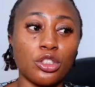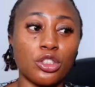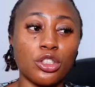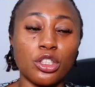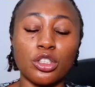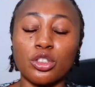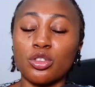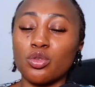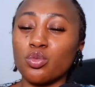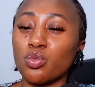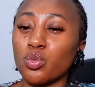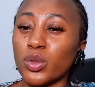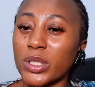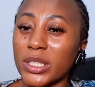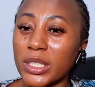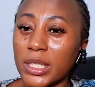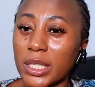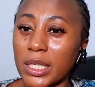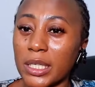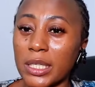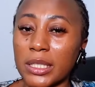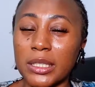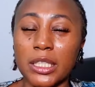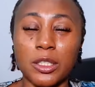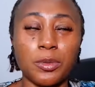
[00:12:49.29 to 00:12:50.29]
you're just
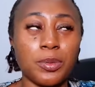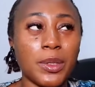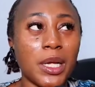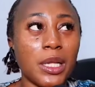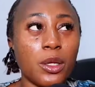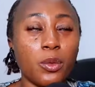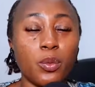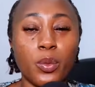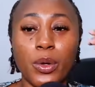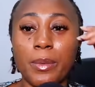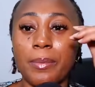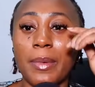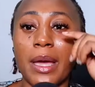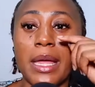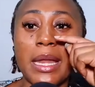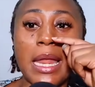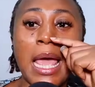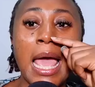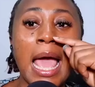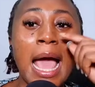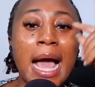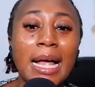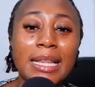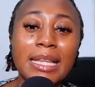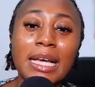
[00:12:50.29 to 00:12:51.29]
risking it, especially women.